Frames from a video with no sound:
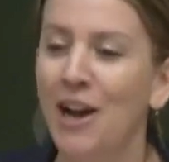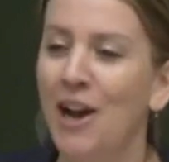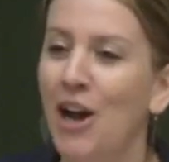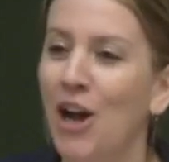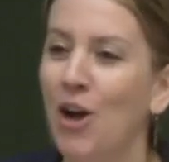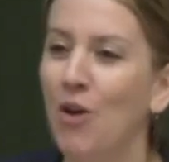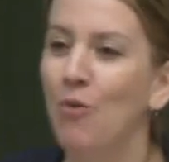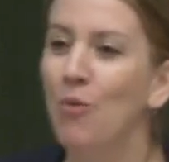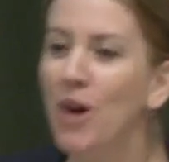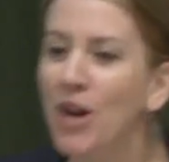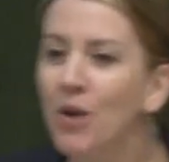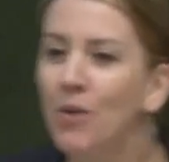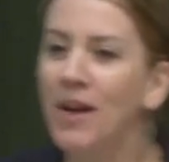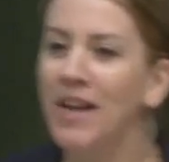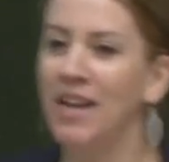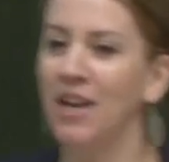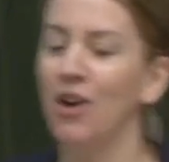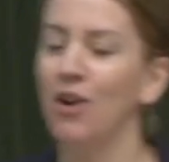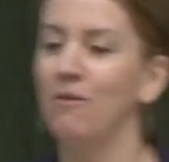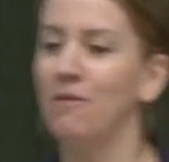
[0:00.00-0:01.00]
uh, what do
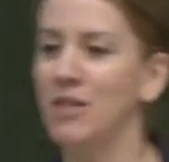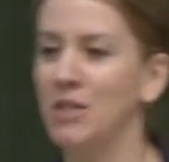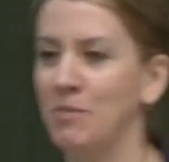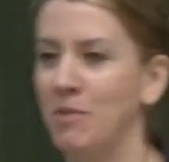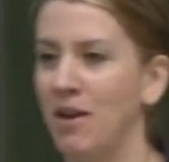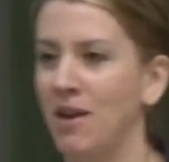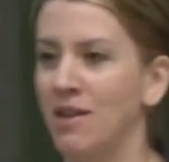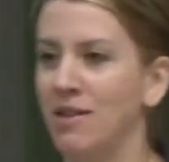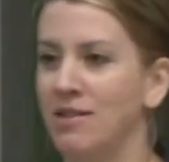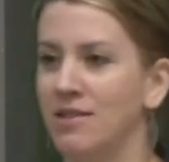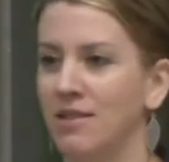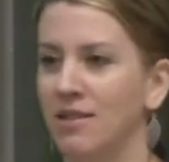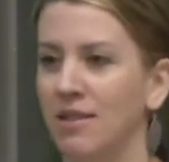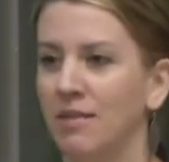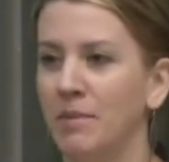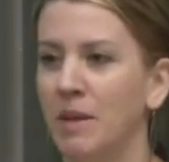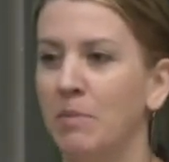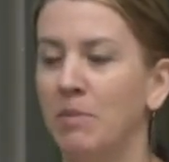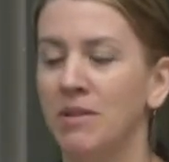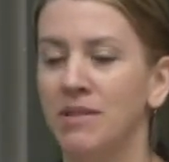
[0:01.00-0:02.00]
I hear in response?
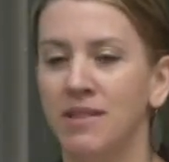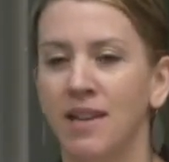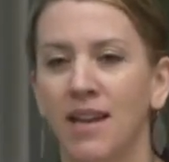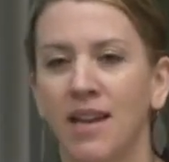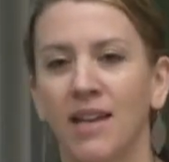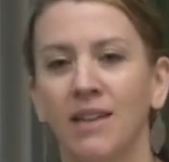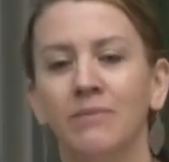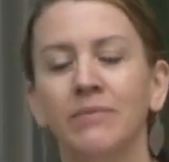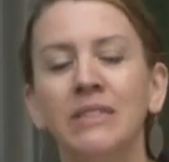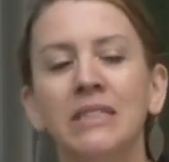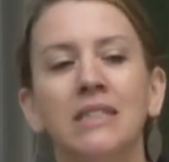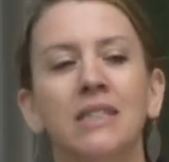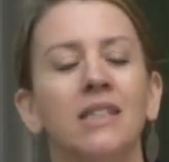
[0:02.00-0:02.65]
People say,